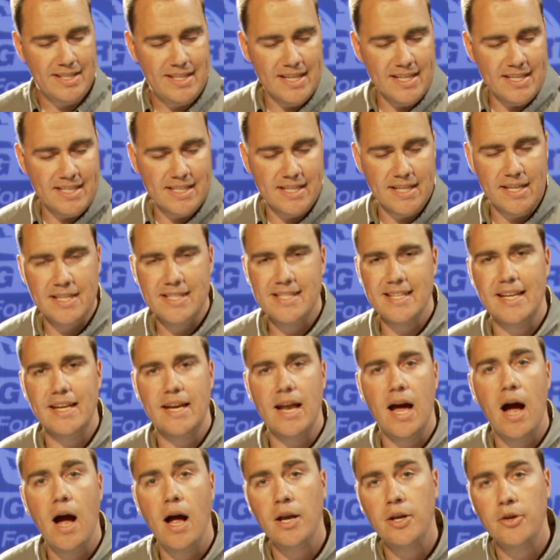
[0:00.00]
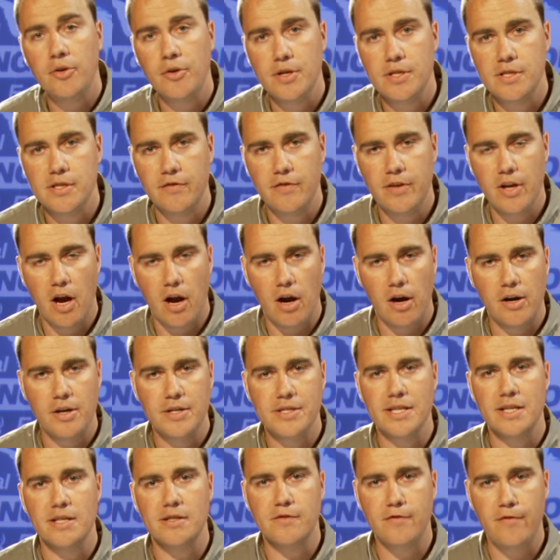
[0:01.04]
distance in hundreds of
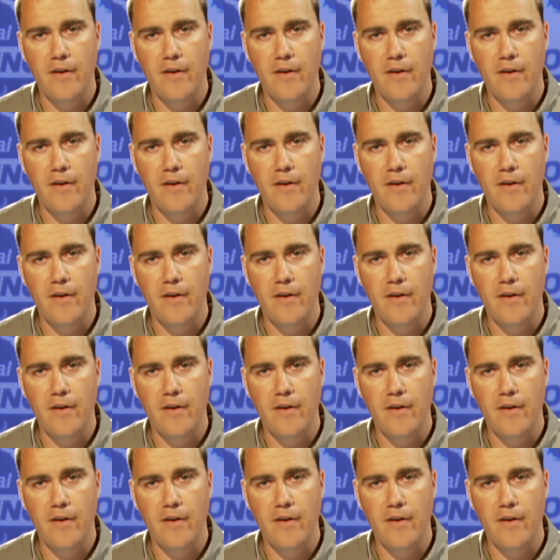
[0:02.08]
yards is